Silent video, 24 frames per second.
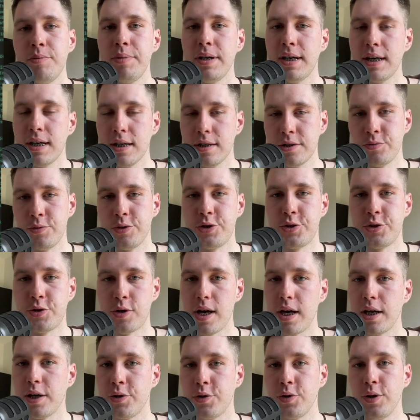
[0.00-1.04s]
because we're
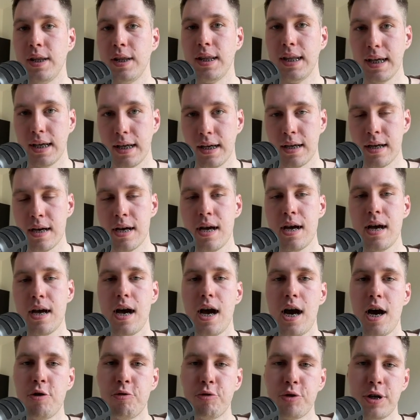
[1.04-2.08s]
trying to link
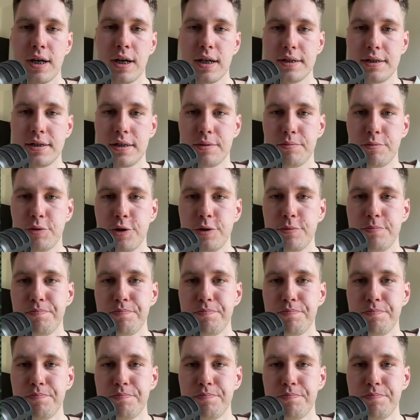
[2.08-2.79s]
our customer's